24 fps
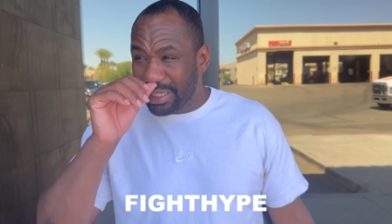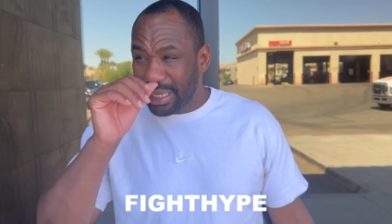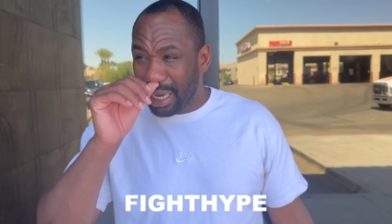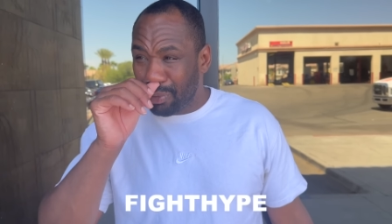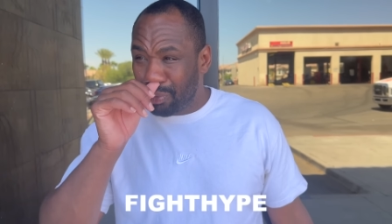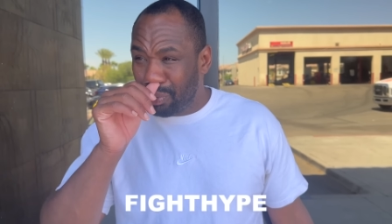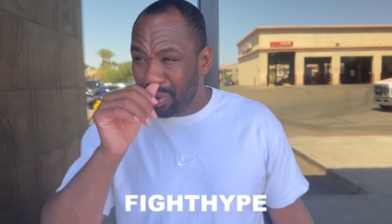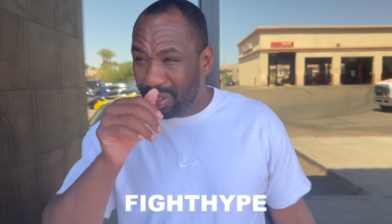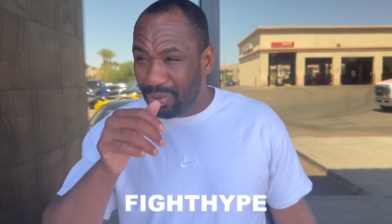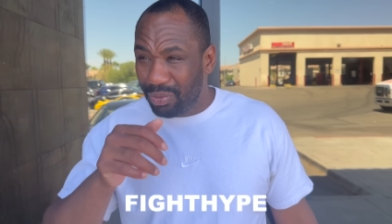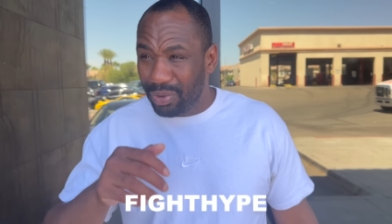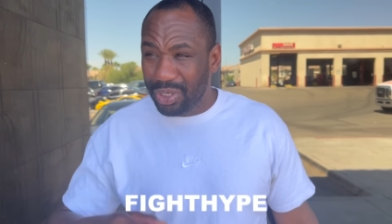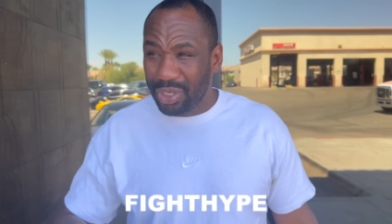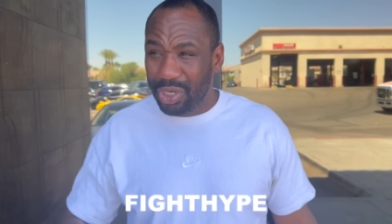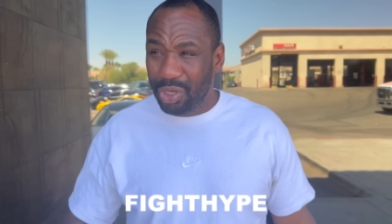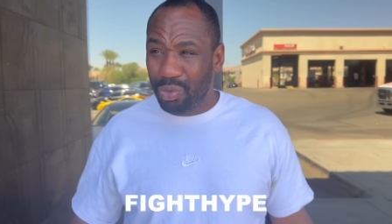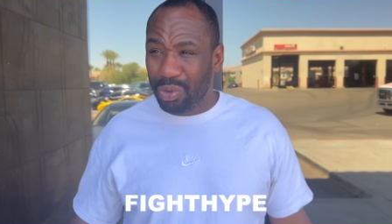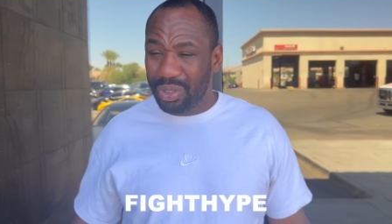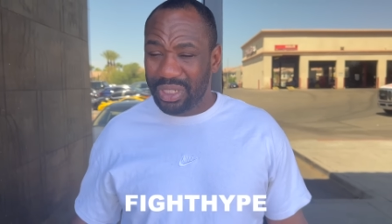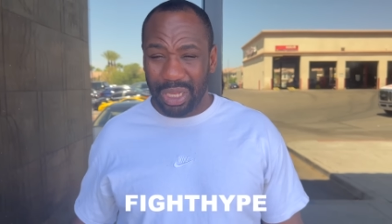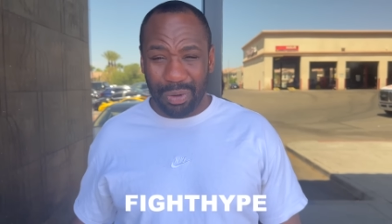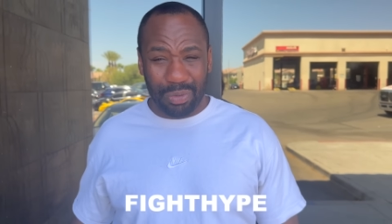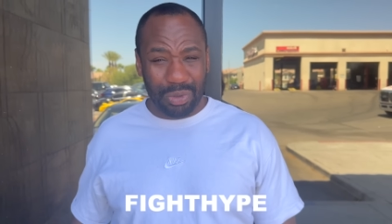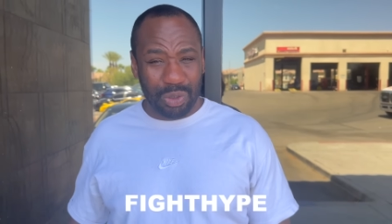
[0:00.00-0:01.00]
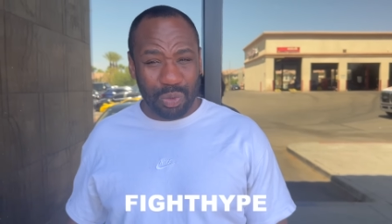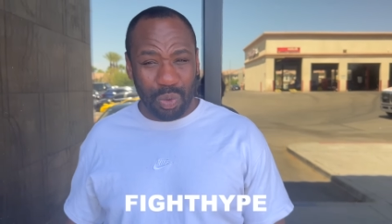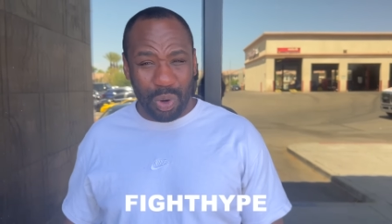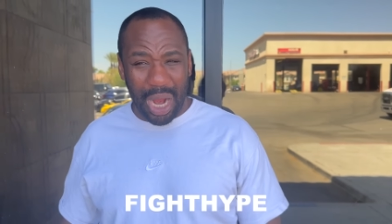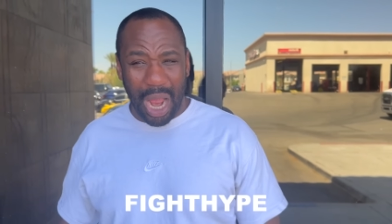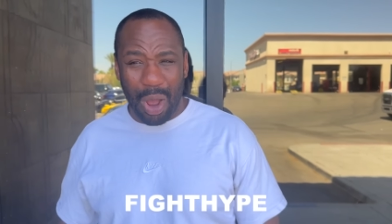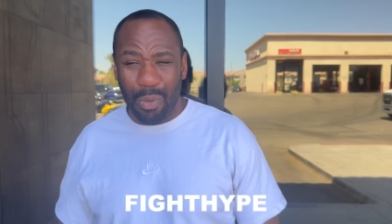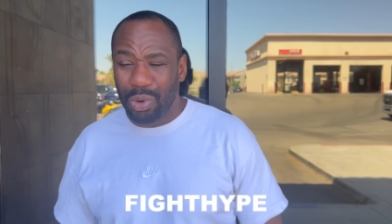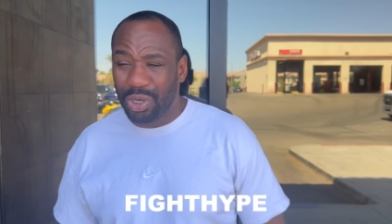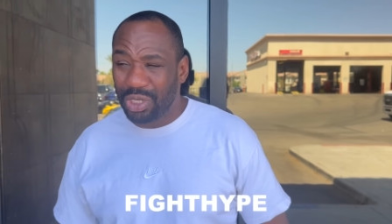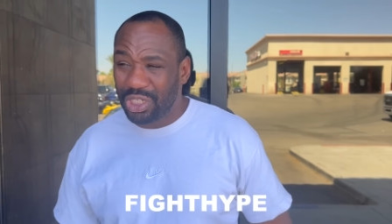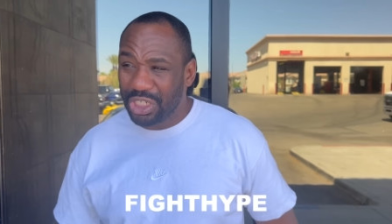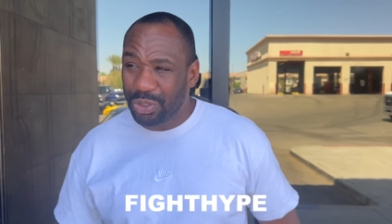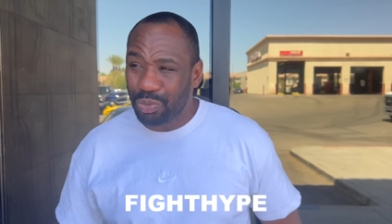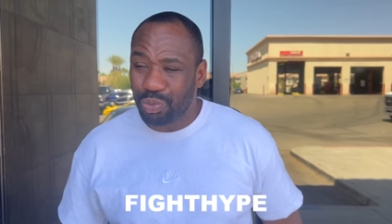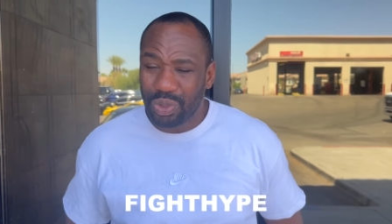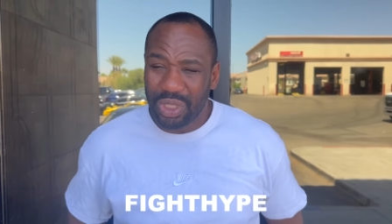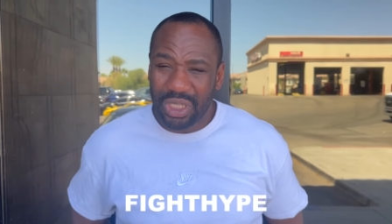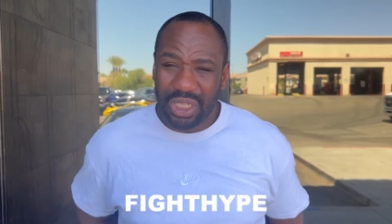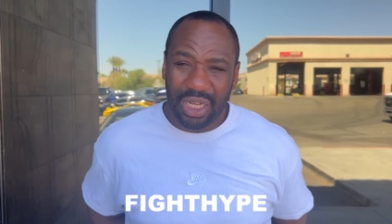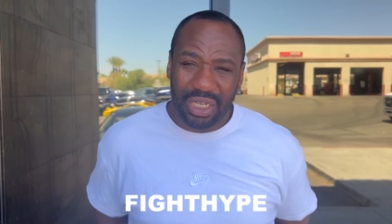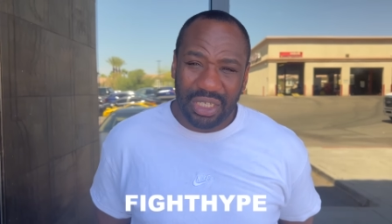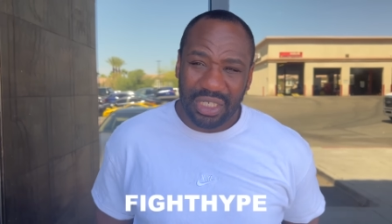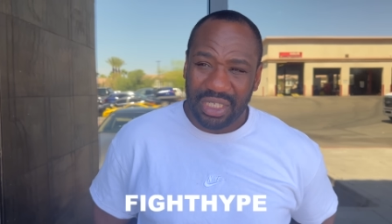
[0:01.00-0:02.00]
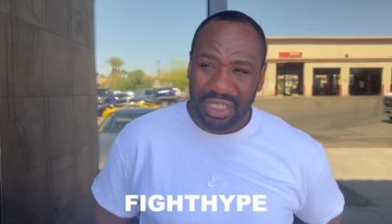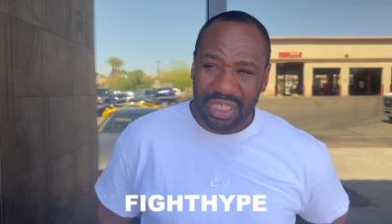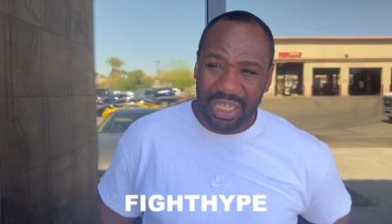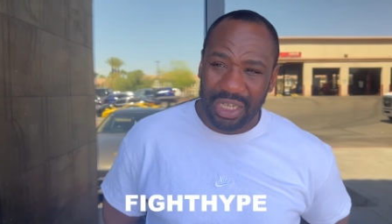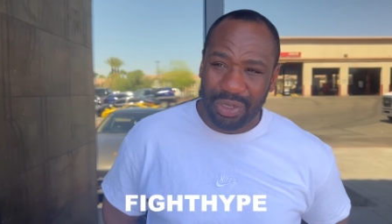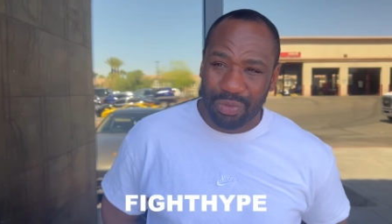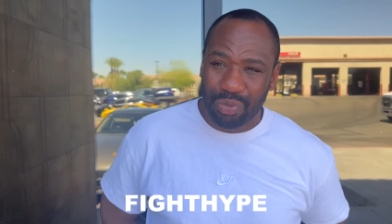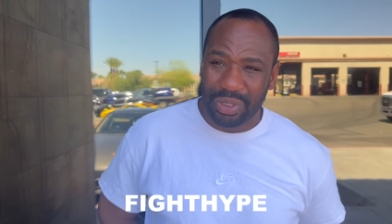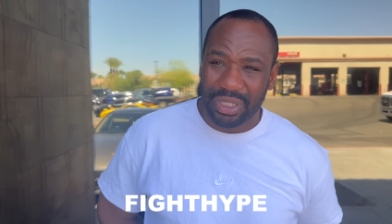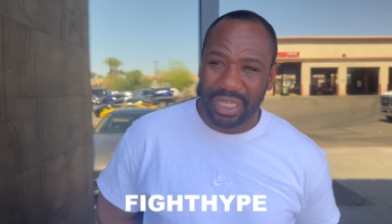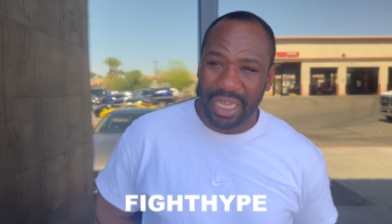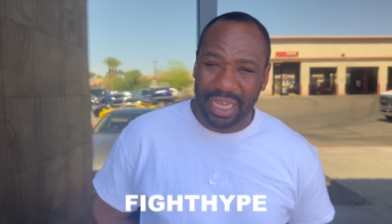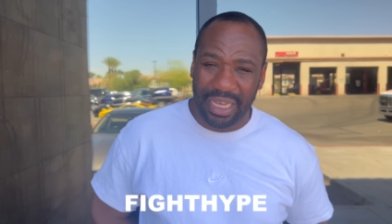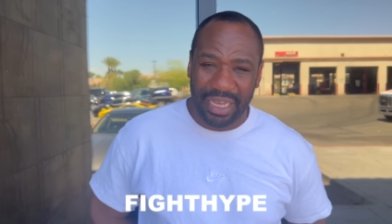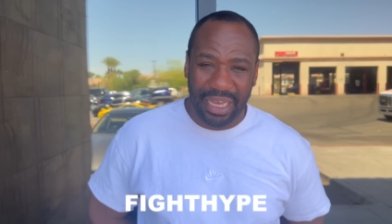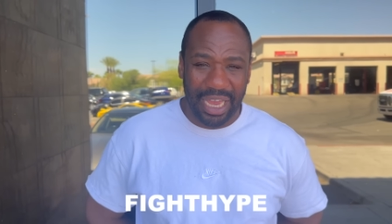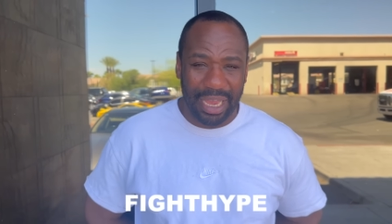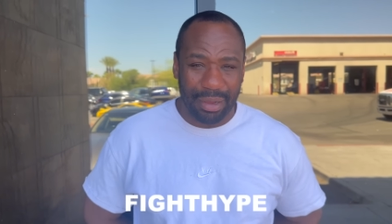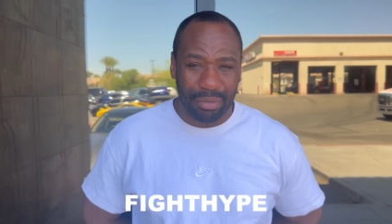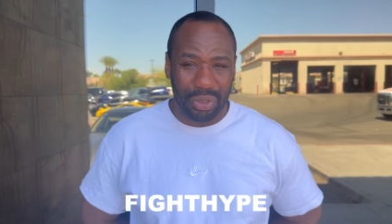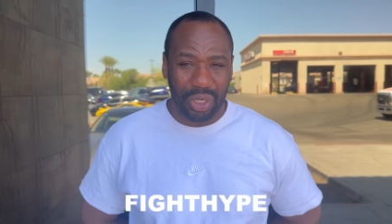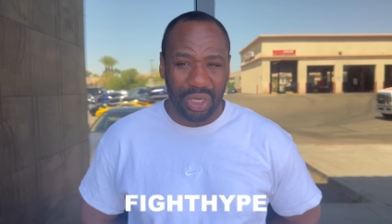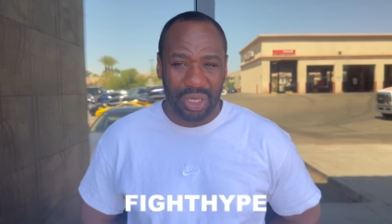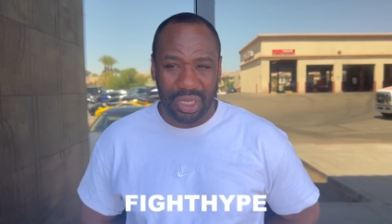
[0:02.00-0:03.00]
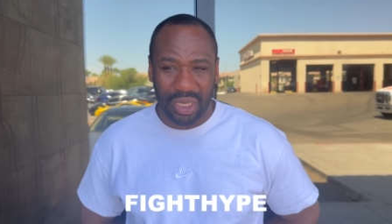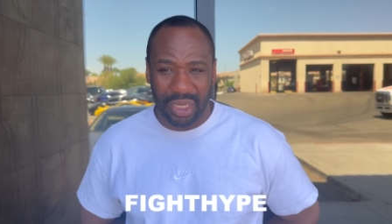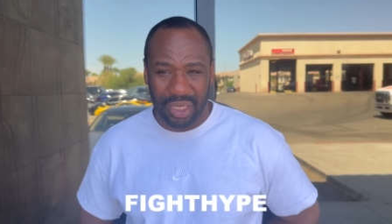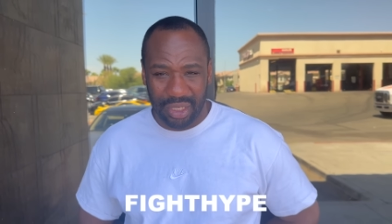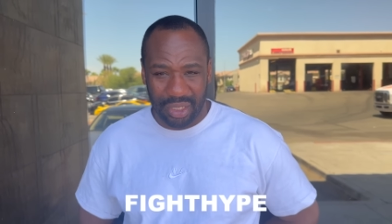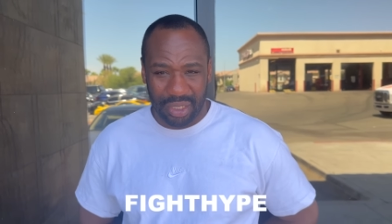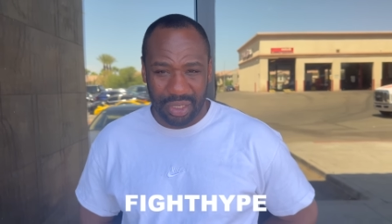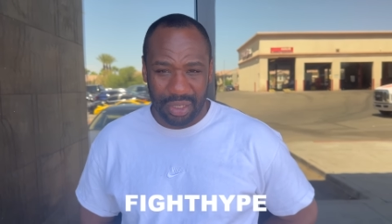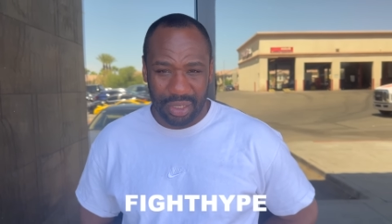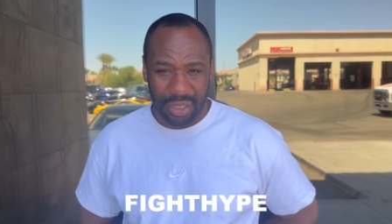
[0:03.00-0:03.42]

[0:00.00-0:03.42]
I really want to know what they was work. I would just really love to see what they camp look like.